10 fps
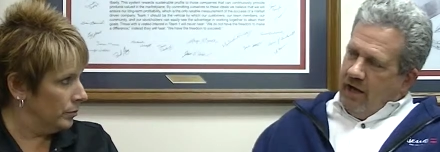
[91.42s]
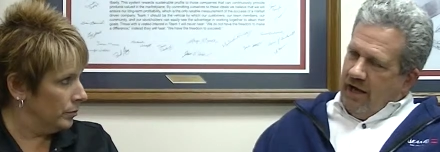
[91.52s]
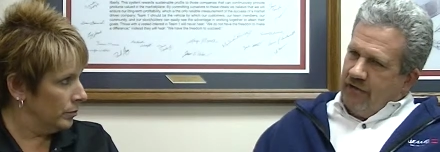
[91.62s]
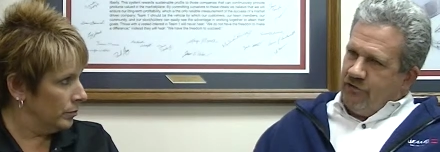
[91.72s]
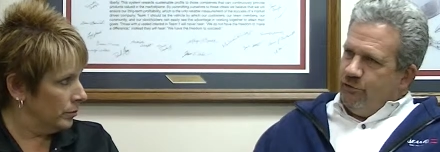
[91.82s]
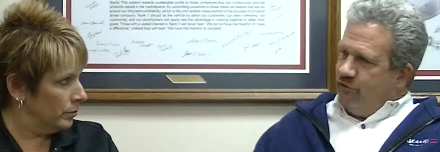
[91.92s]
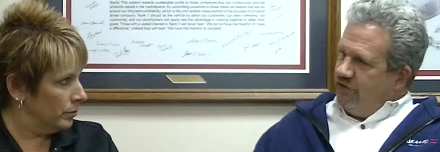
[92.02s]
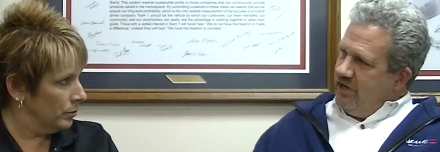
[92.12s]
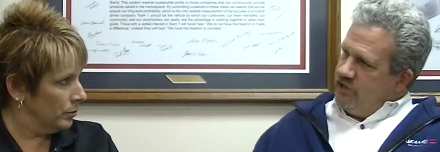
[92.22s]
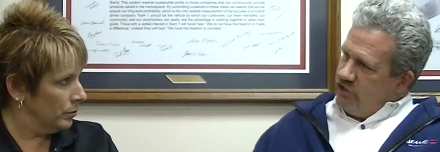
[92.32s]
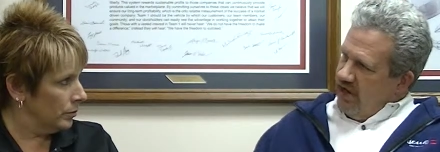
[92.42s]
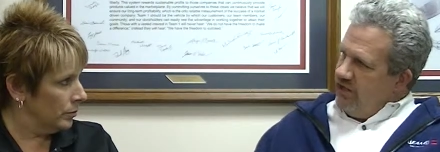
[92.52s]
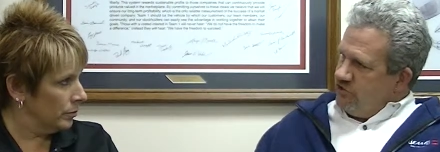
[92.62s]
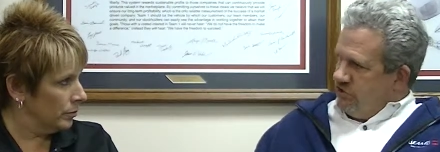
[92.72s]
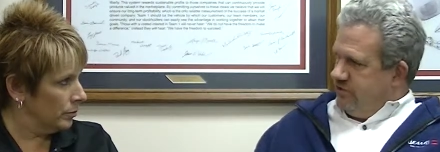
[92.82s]
Speaker 1: As you've seen
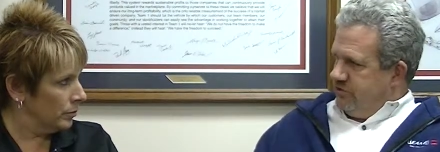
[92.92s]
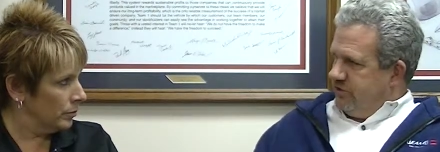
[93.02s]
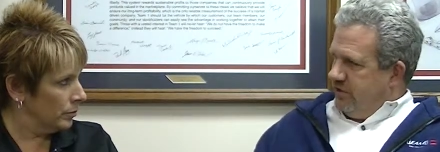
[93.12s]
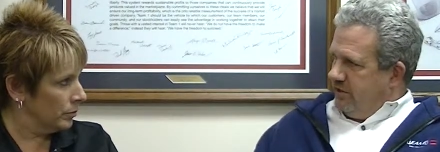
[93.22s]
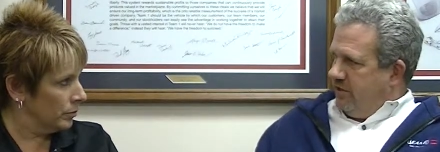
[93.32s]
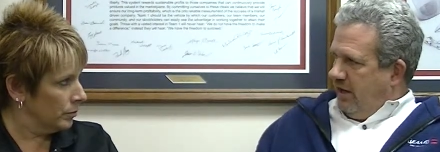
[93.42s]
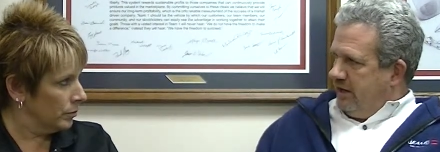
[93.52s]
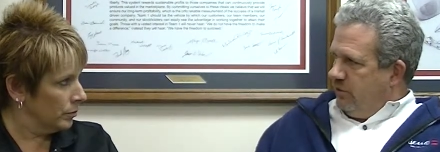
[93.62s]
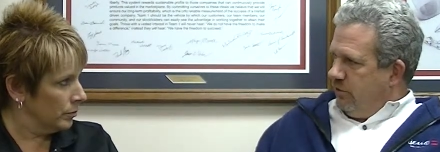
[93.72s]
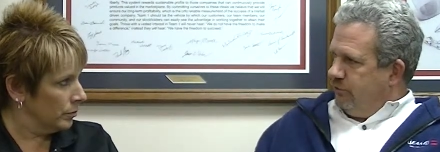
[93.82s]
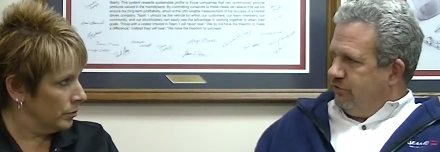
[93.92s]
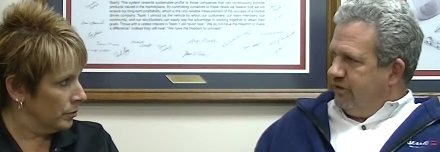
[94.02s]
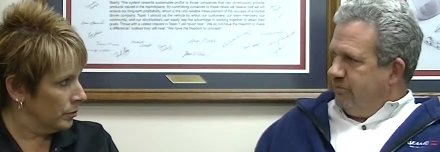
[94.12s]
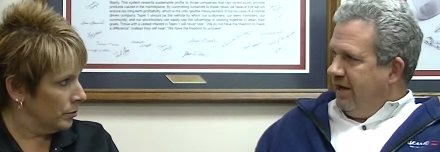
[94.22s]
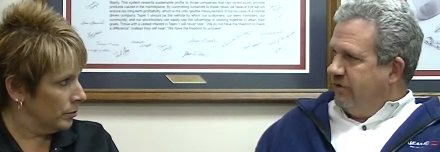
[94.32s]
changes, and I know you've
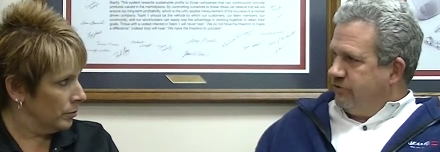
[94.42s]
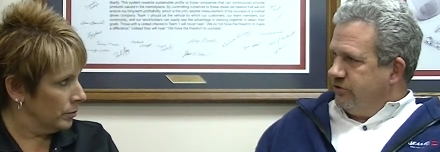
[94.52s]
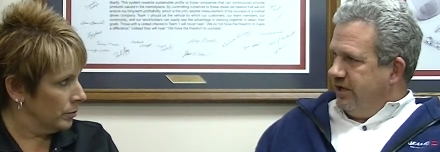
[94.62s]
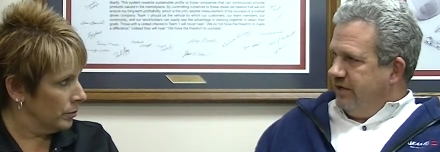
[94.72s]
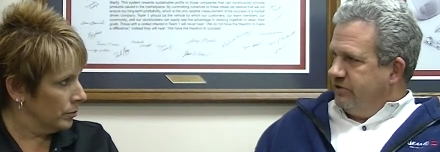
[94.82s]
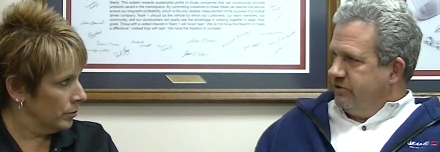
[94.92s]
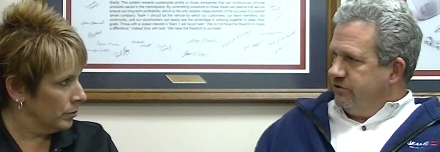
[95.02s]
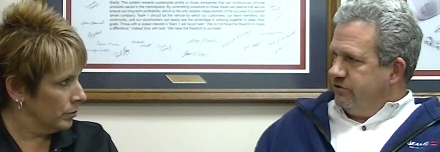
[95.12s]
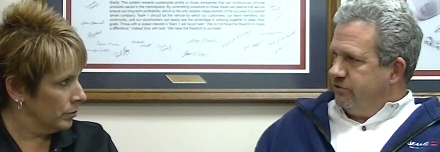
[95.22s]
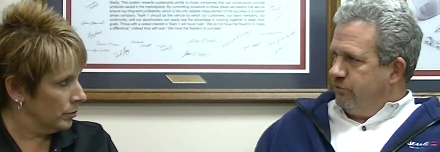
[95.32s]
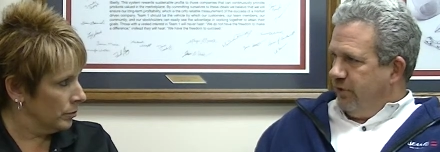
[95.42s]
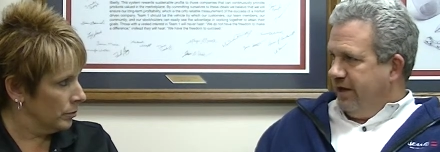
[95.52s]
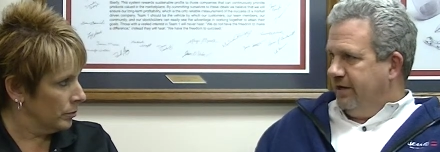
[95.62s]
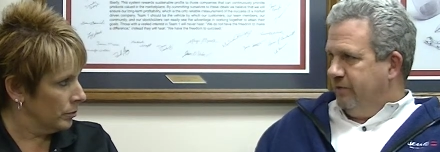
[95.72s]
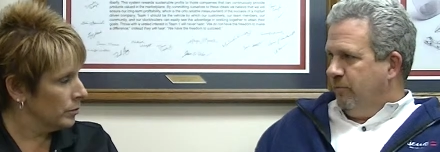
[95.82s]
seen major changes
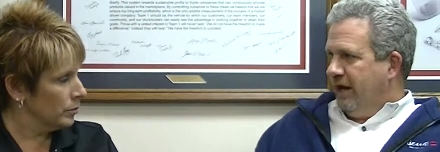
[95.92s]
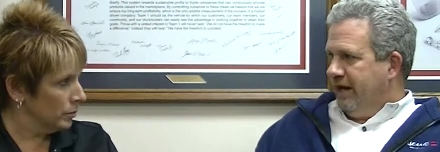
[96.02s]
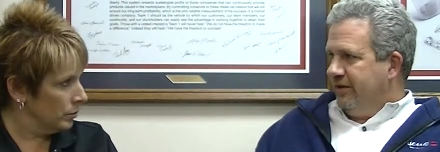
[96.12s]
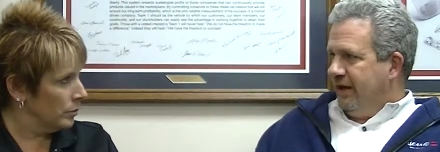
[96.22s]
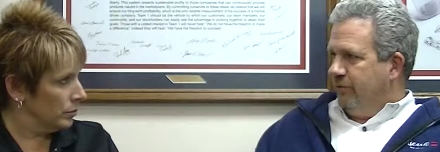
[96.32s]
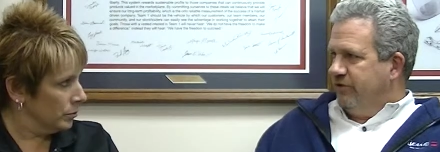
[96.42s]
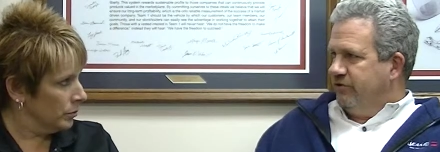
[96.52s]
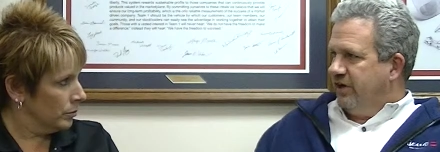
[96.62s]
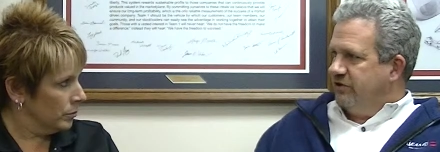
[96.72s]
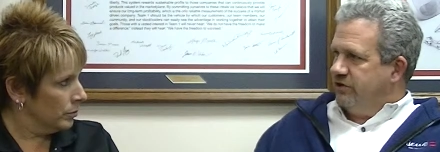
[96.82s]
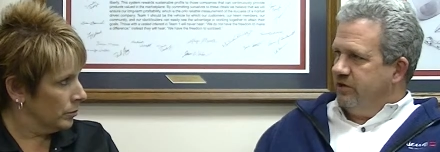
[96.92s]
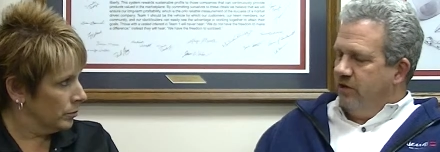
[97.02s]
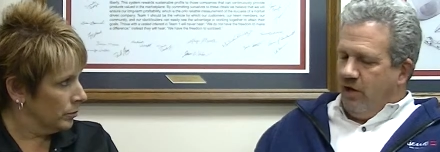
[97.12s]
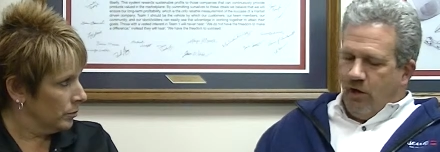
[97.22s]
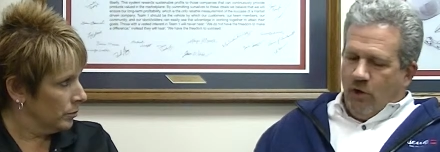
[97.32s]
created by that recession,
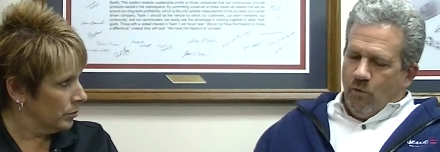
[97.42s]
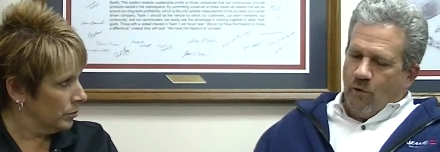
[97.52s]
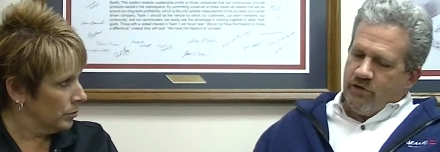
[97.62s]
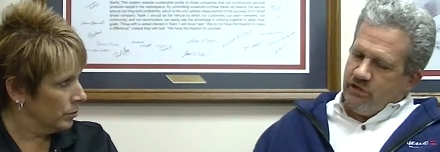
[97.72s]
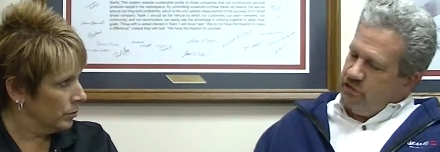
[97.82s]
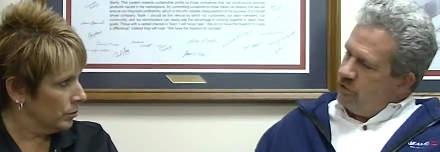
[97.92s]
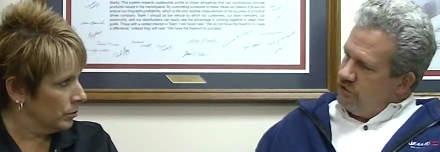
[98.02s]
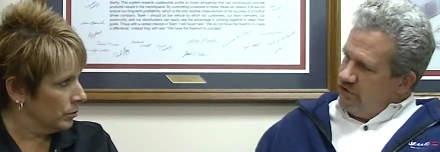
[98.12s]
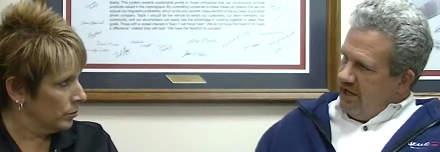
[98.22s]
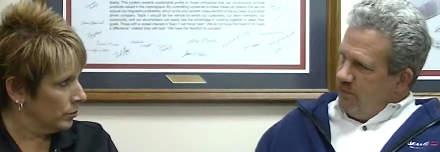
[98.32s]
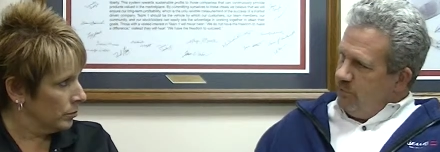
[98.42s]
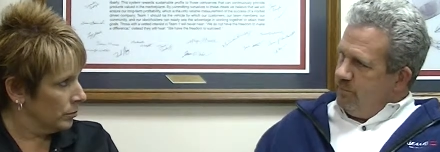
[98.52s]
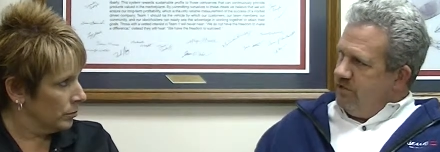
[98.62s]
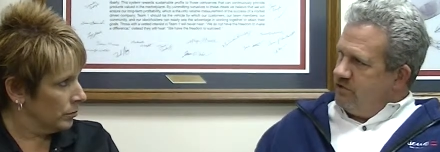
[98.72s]
what would you sort of say would be